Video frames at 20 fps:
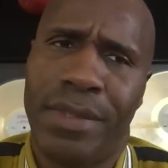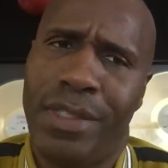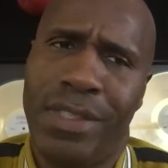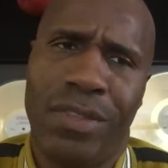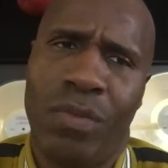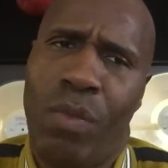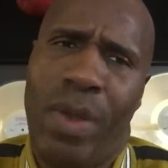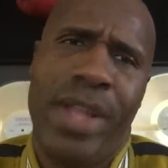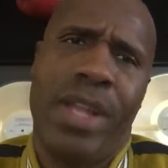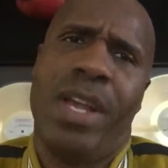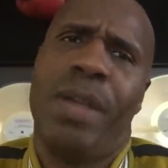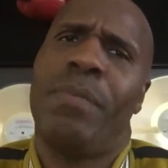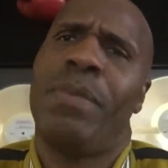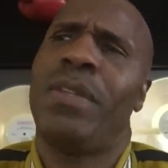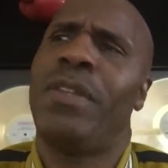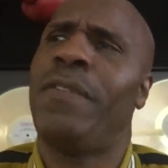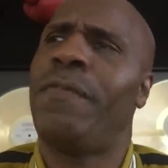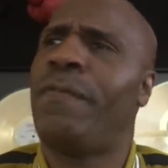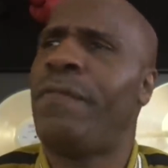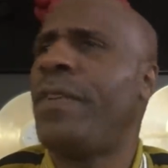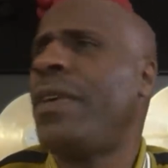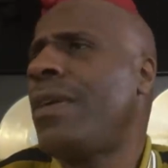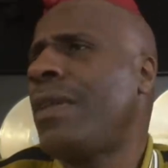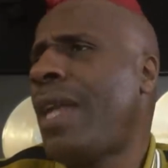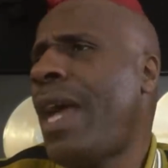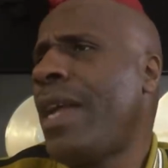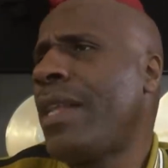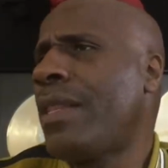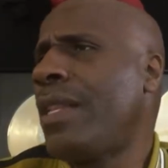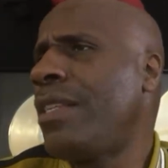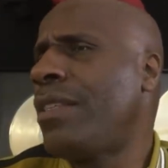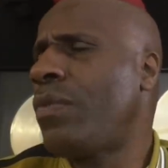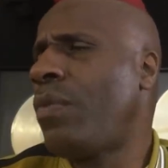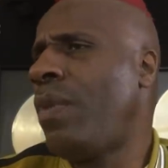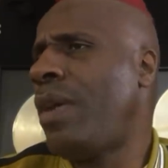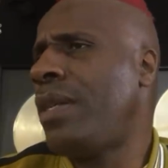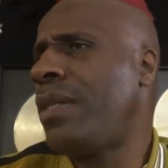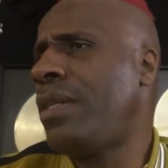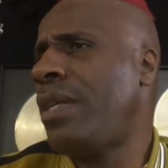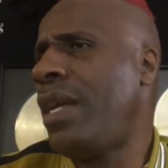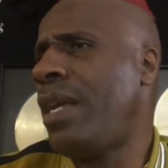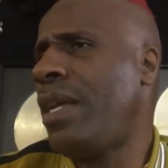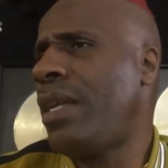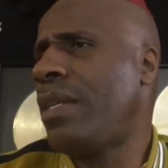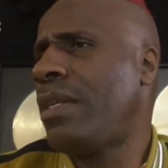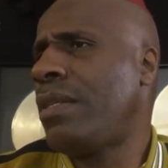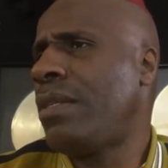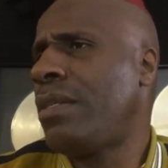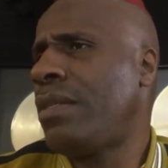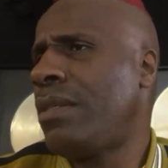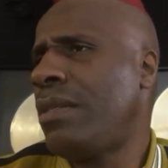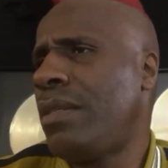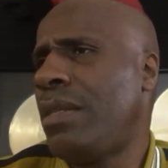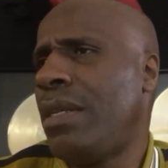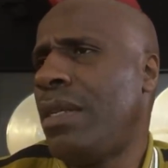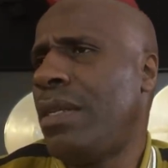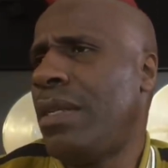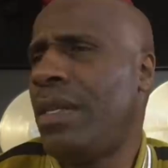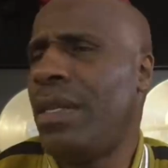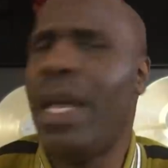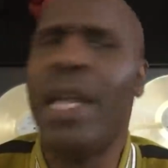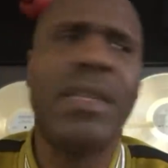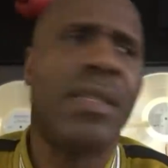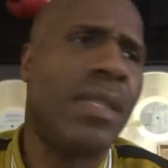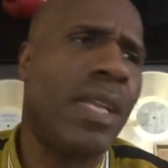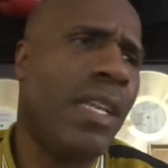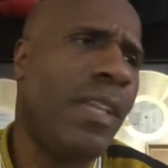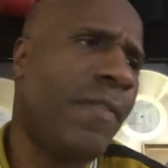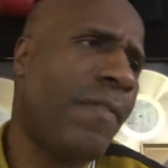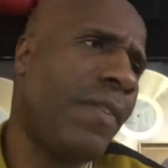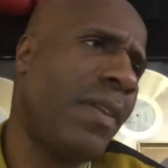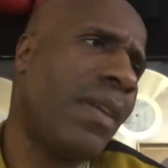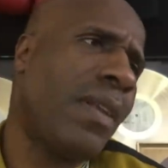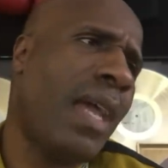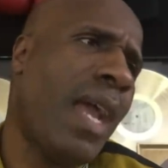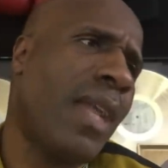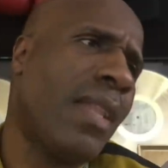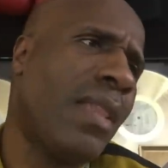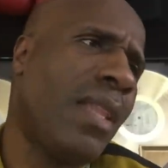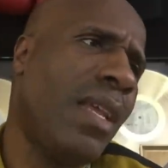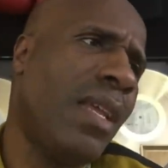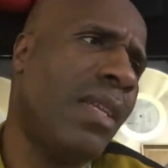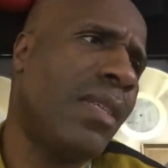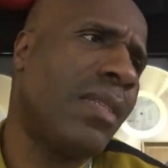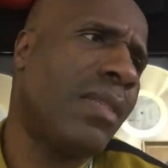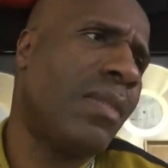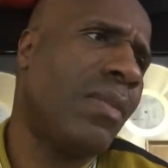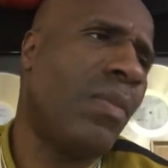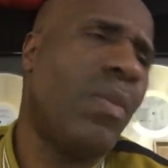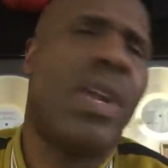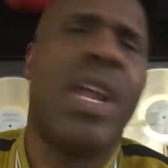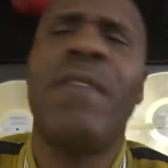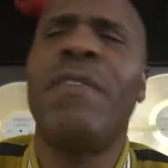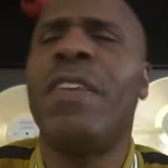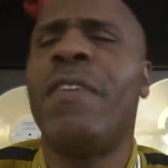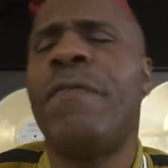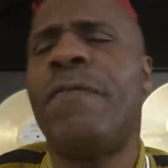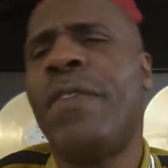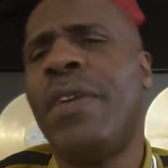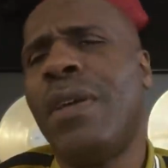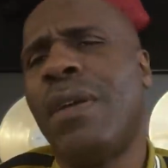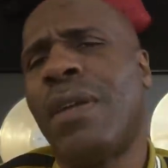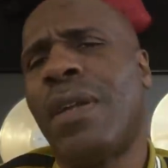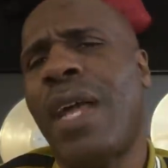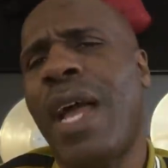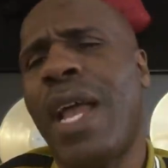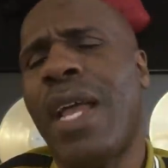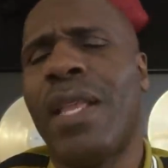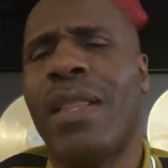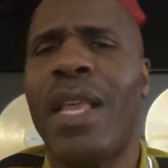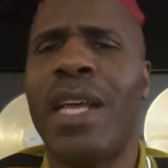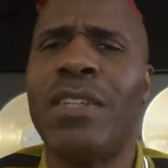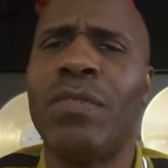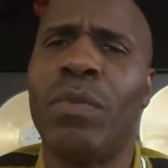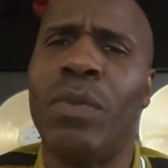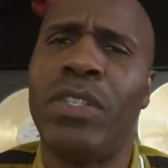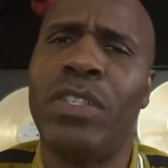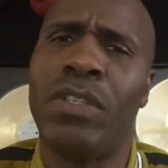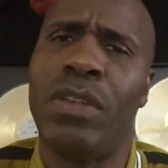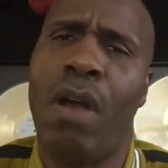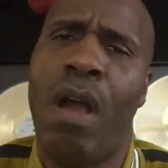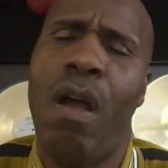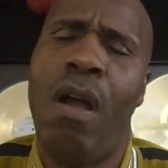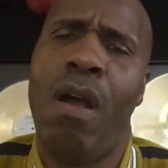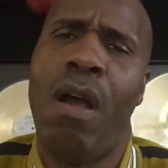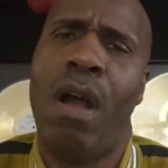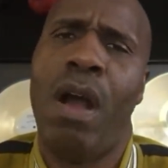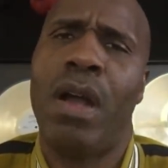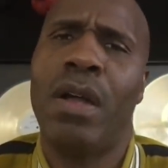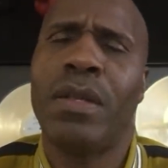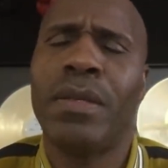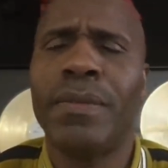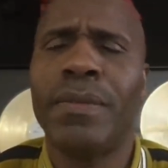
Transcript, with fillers: Just wake up and you feel like this one day. And the next day you feel like this. Whatever you feel like, that's what you are.